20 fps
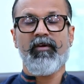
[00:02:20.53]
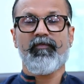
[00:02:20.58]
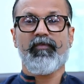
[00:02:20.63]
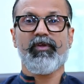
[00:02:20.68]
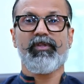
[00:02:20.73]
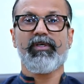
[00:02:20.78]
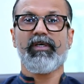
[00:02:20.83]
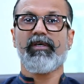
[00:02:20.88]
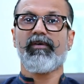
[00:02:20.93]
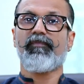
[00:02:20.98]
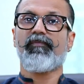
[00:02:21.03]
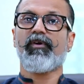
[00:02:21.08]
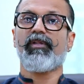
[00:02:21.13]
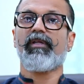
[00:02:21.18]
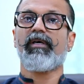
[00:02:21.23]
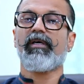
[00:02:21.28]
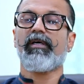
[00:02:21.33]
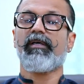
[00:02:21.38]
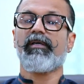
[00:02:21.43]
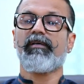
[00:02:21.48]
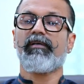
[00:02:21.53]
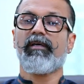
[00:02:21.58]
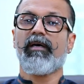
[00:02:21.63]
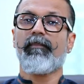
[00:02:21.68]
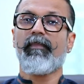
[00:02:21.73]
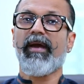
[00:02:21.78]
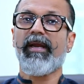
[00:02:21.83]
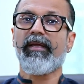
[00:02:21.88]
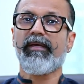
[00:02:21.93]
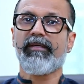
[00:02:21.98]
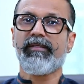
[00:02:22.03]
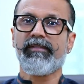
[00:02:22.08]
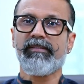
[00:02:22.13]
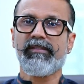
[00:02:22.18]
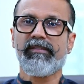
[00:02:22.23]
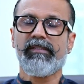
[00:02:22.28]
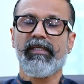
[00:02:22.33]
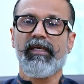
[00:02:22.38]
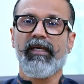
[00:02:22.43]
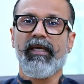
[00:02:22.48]
For the
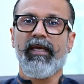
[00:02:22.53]
Americans,